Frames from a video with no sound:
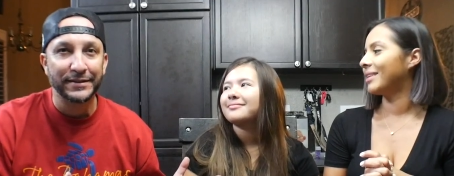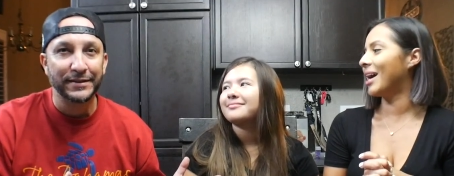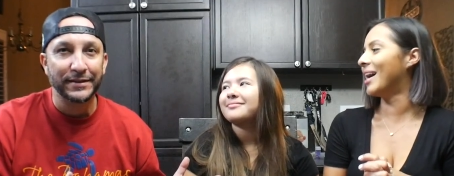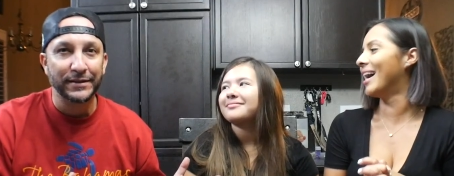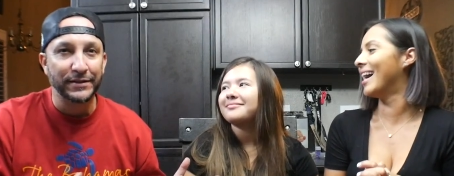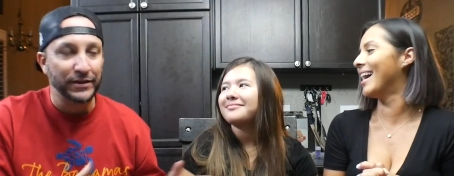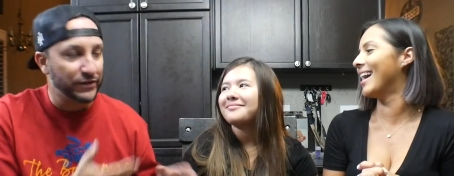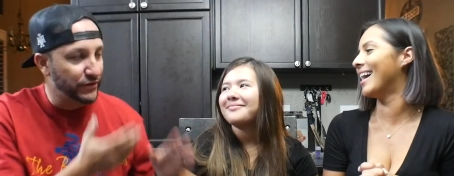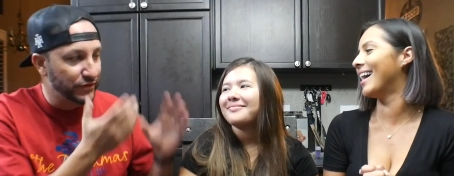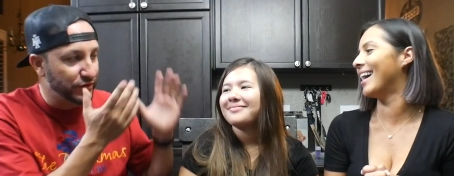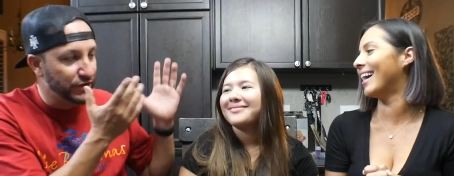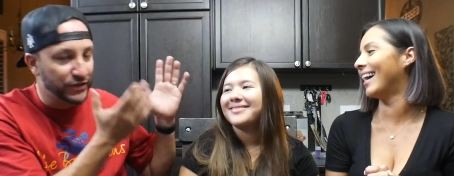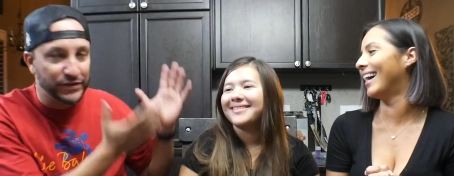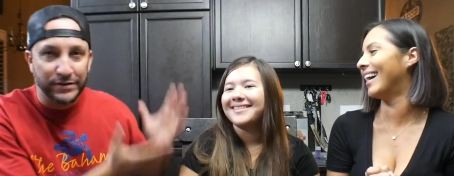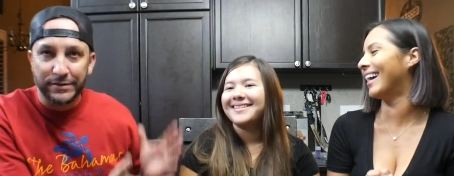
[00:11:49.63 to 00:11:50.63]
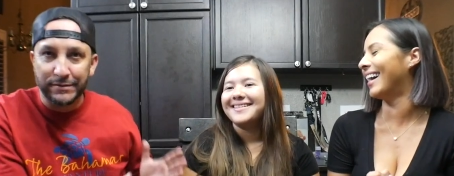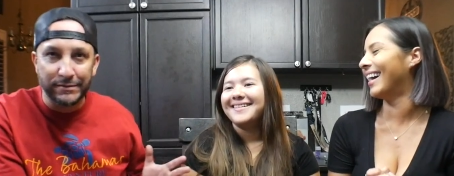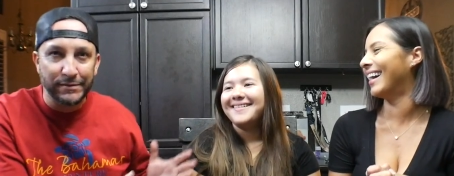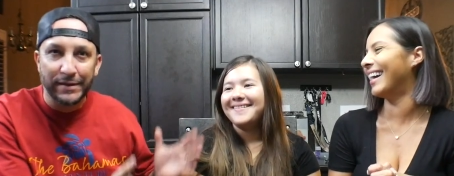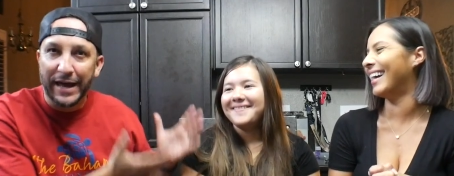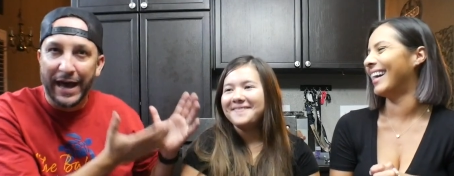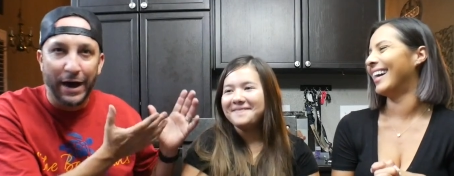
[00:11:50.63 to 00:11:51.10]
Speaker 1: This is just
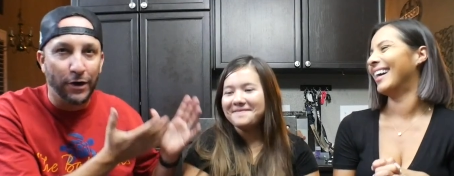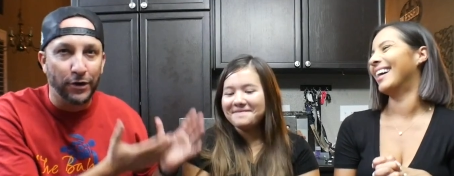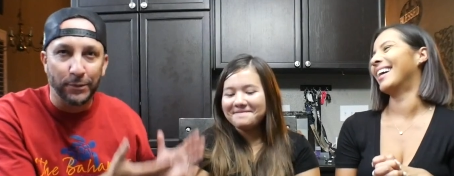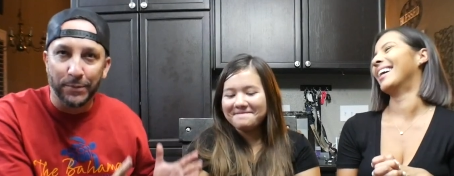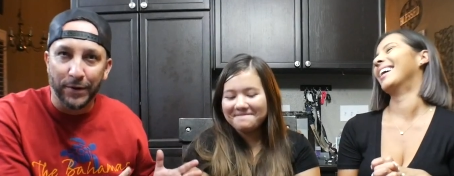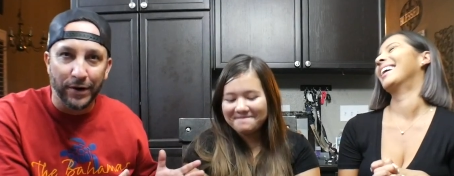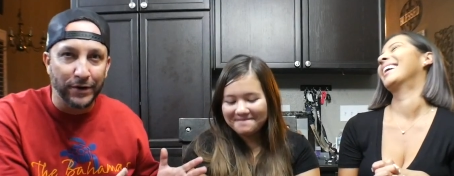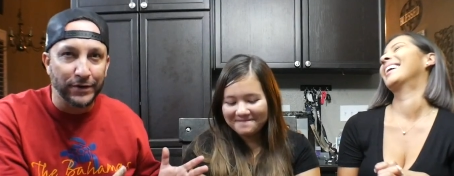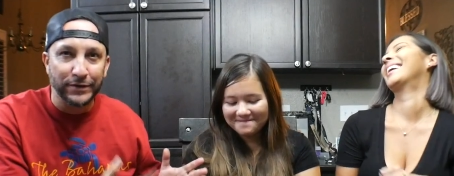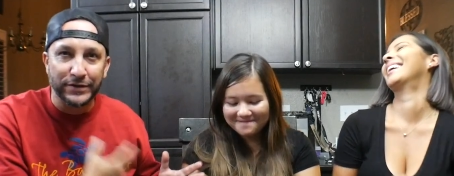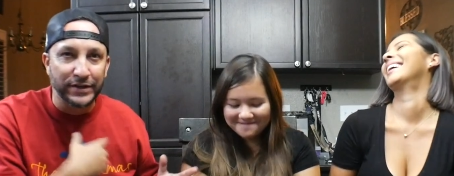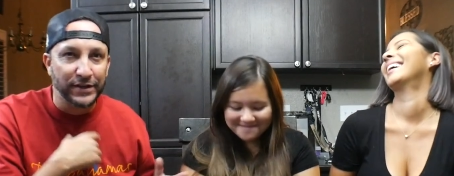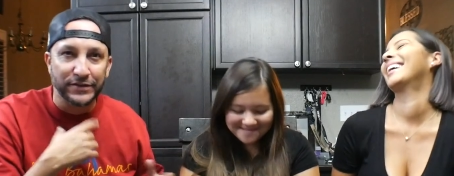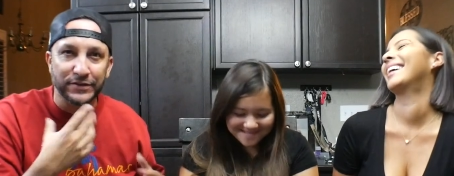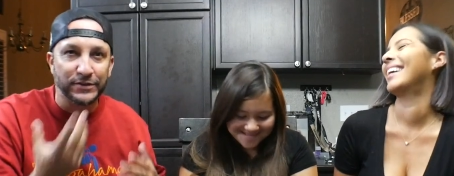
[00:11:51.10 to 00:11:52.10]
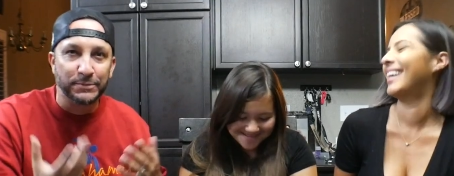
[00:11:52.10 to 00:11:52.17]
outer part. She doesn't